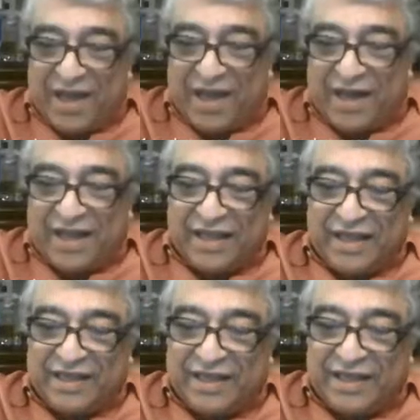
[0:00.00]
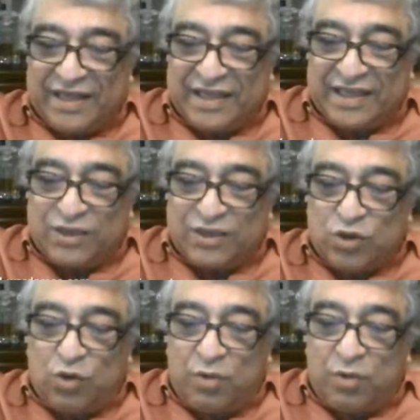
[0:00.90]
uh,
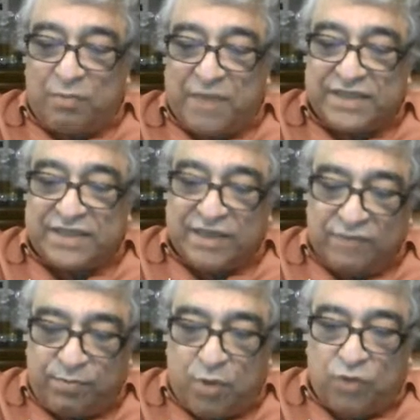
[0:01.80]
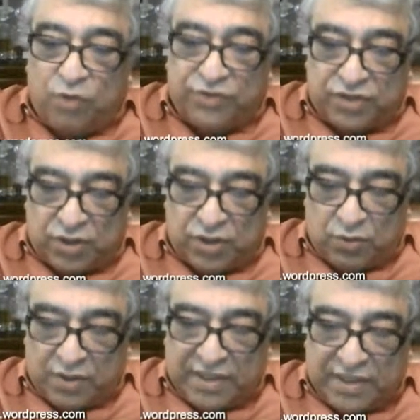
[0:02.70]
so basically both
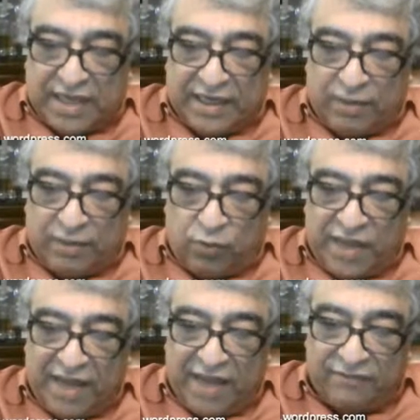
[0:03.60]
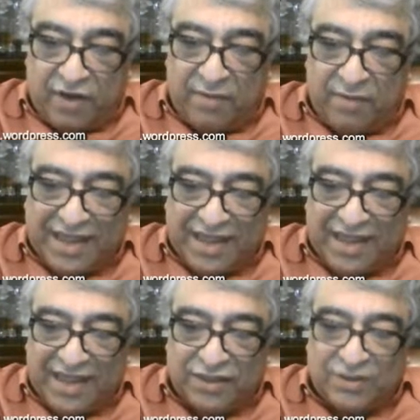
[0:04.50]
do that we have come at the,
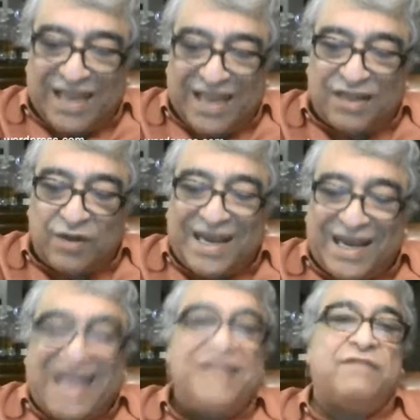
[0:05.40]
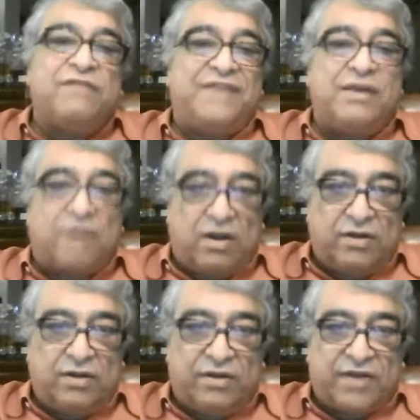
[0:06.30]
to the to an end of era.
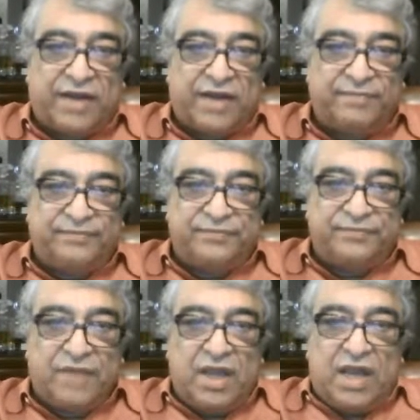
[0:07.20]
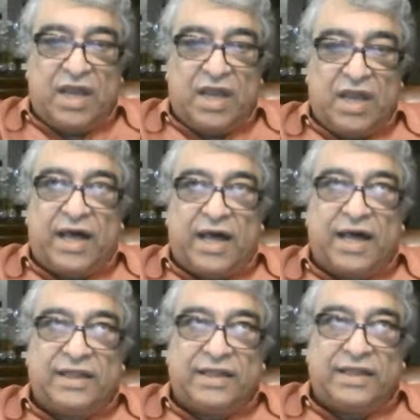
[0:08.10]
Okay.
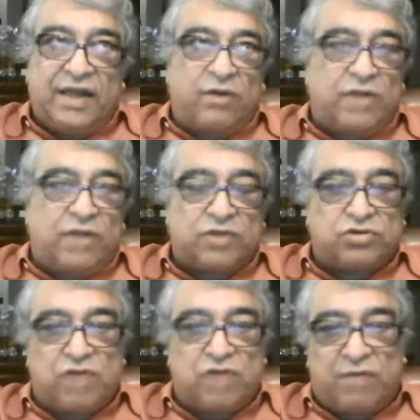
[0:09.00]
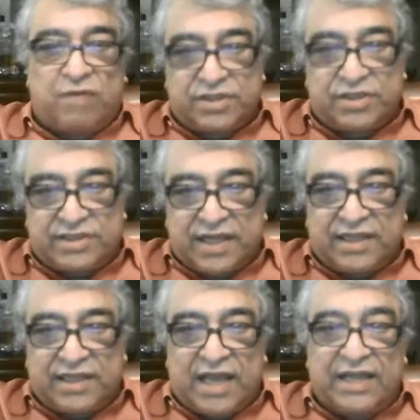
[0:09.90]
Uh, now Nostradamus has said
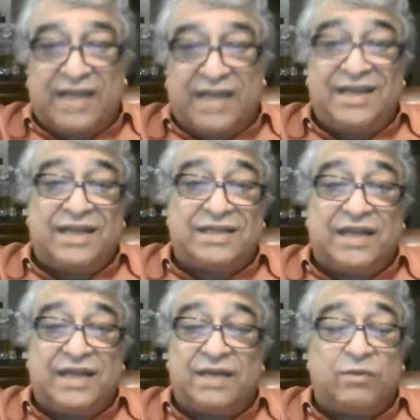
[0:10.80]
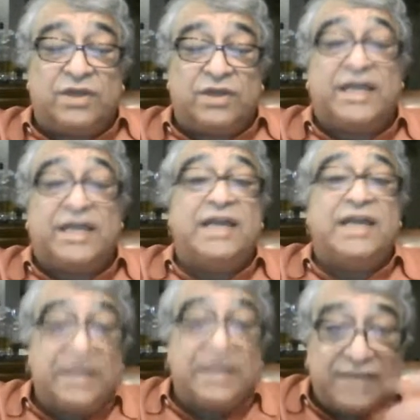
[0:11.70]
that Indian, uh, what is it? The
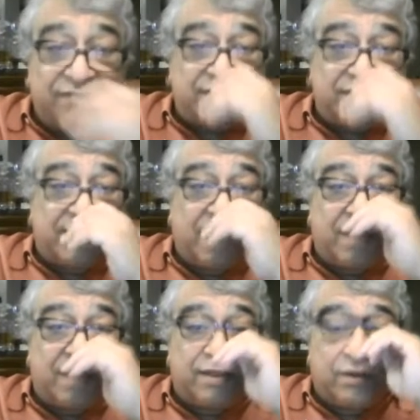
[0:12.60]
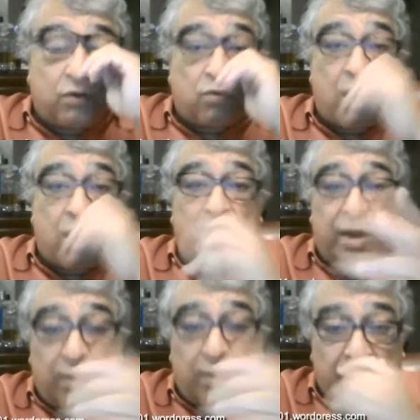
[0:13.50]
Indians have said that you know Rama
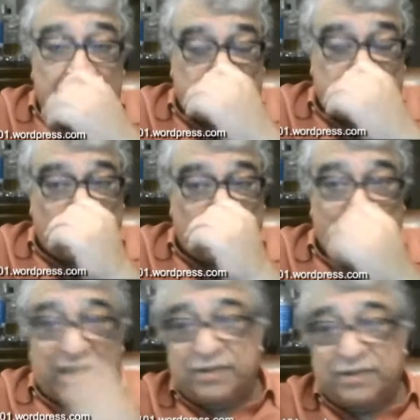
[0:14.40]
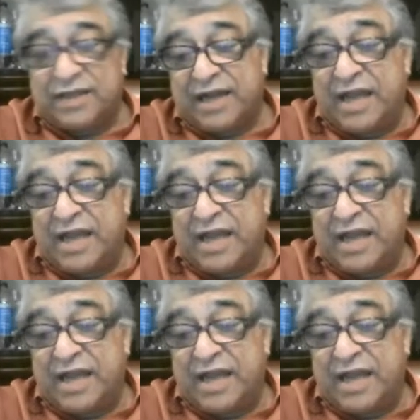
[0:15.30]
right going back to that,